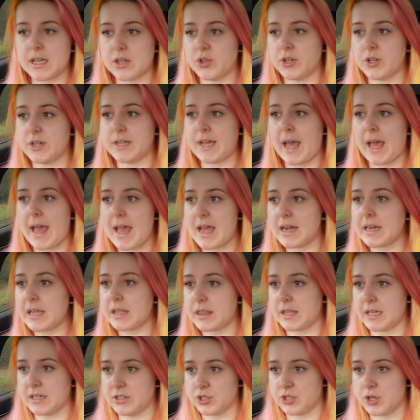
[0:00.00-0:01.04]
I couldn't get
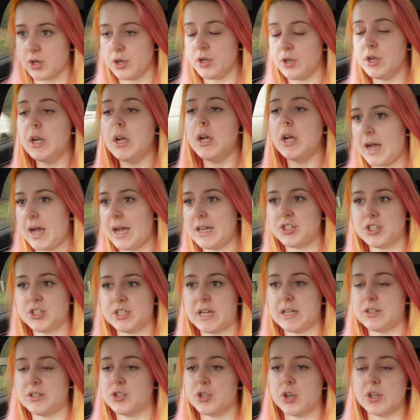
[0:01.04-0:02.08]
anything done. I
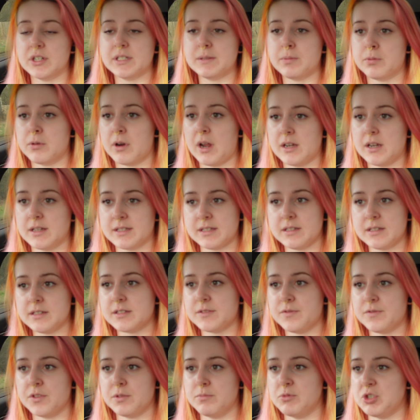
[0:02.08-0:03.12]
just had choice
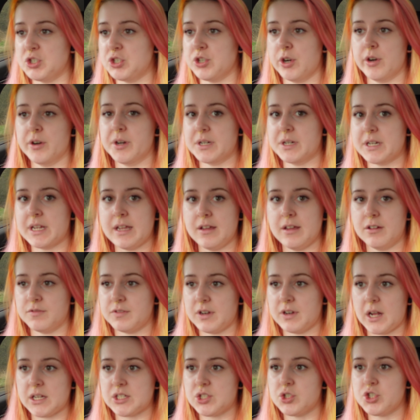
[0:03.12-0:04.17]
paralysis for the majority
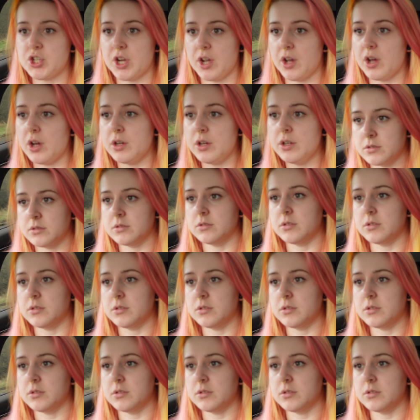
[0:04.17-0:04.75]
of last year.